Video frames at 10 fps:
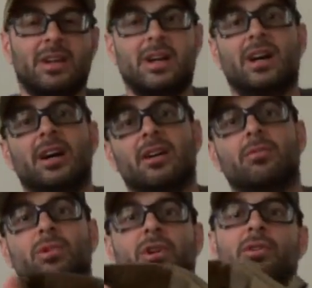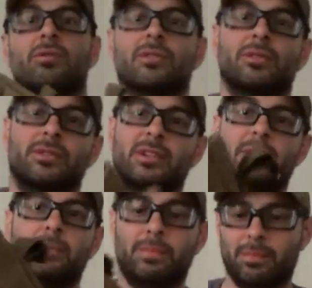Uh, we'll go over
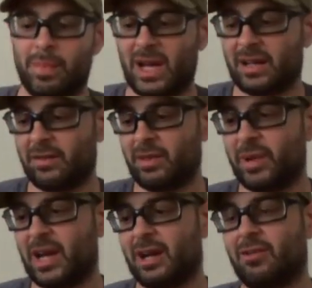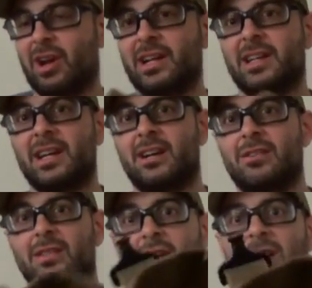the body of the bag right
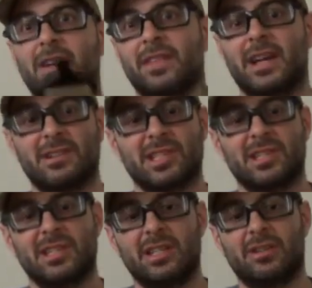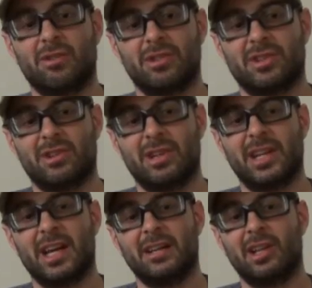now. 1000D uh, Cordura
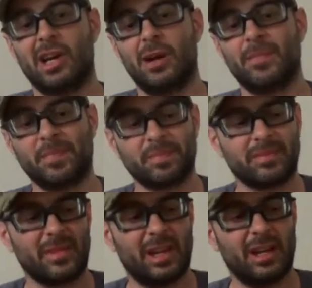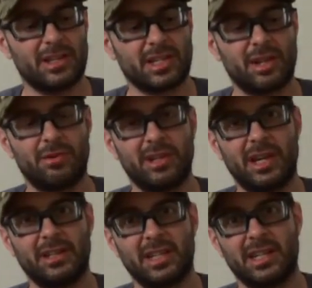nylon uh, is coated
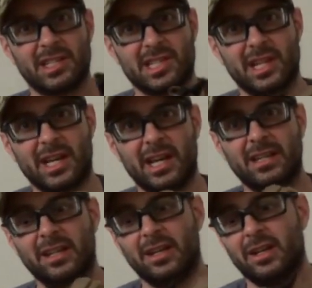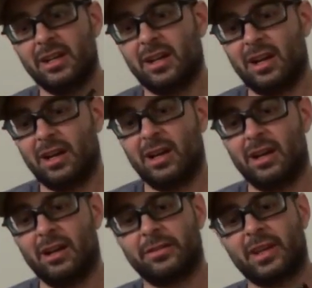on the inside.
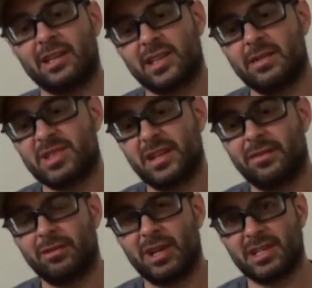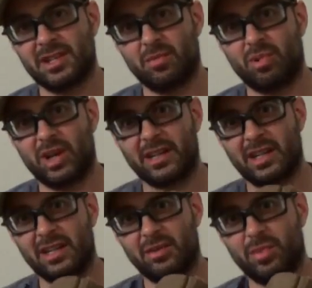Uh, it's got Type 7 resin
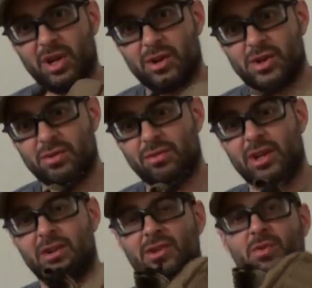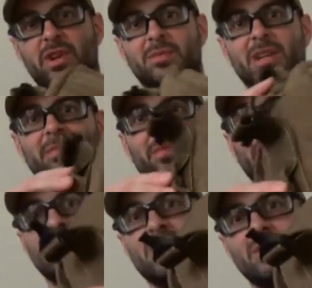impregnated parachute riggers webbing,
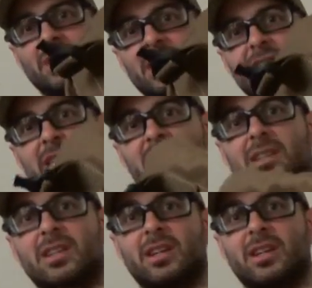as you can see.